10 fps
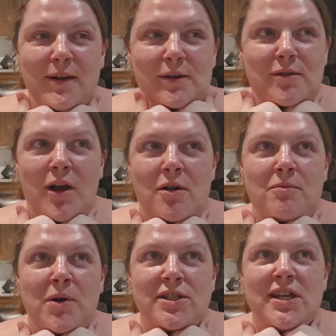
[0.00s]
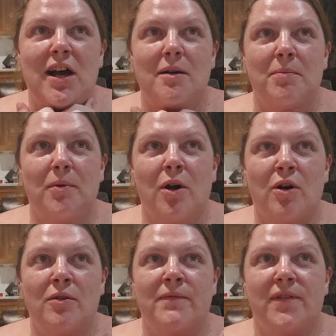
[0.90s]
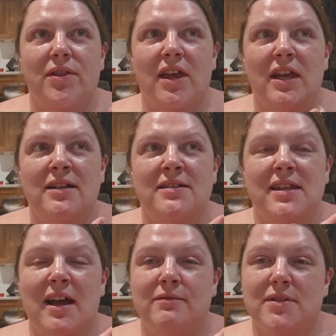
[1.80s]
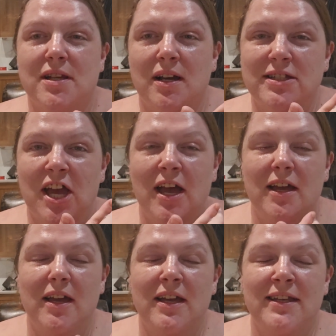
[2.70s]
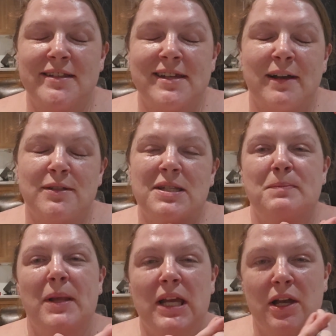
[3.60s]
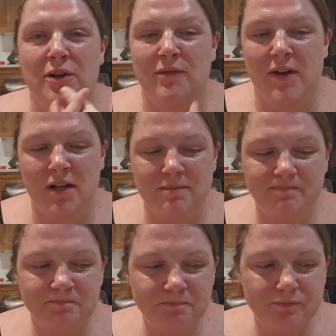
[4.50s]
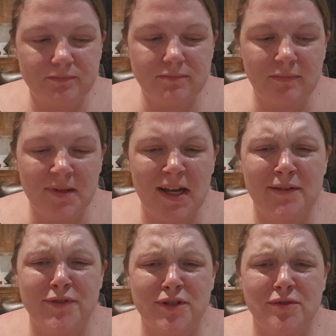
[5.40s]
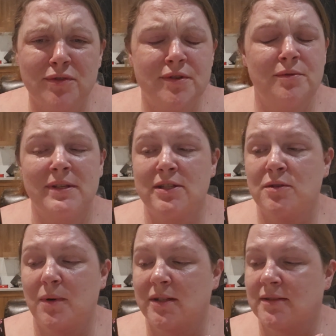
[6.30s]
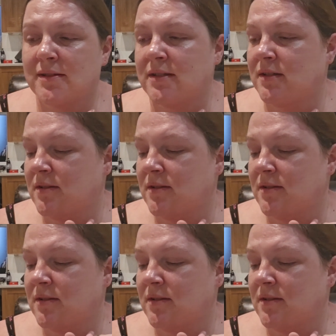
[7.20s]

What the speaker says: Although my tub of things that I haven't started yet is now spilling over. And I've just ordered all these new ones.